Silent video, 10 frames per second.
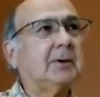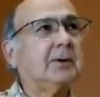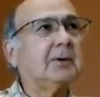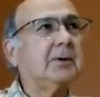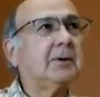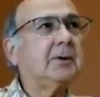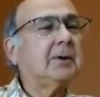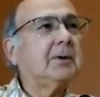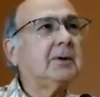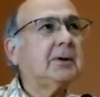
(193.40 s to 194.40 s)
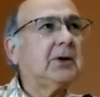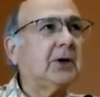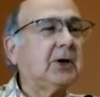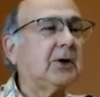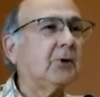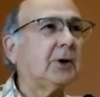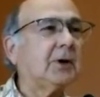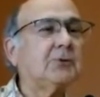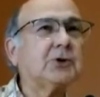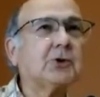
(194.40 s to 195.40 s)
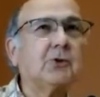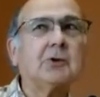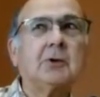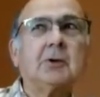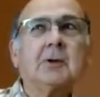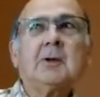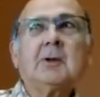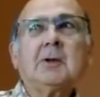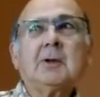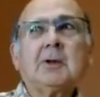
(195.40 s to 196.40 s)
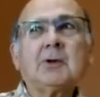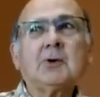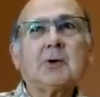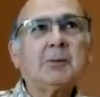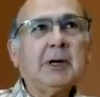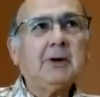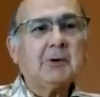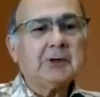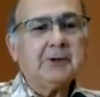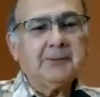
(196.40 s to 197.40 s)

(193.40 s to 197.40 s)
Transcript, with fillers: kicking you out of school and you're a poet?